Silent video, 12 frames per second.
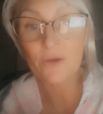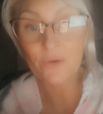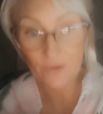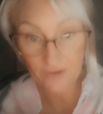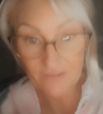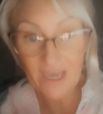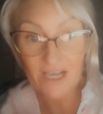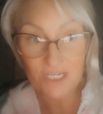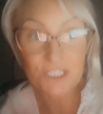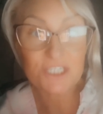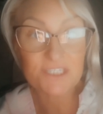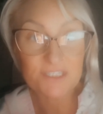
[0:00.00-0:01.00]
of
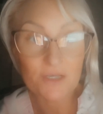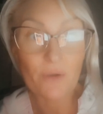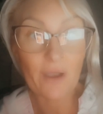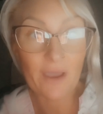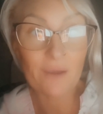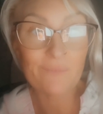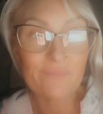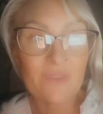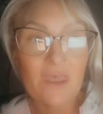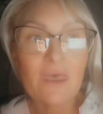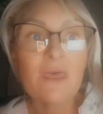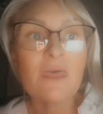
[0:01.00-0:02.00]
ashes, okay?
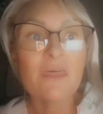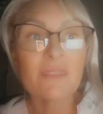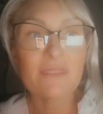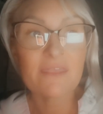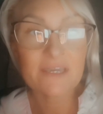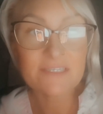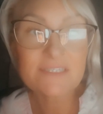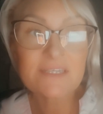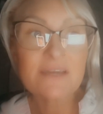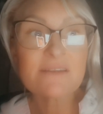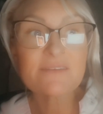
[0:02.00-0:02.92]
They stated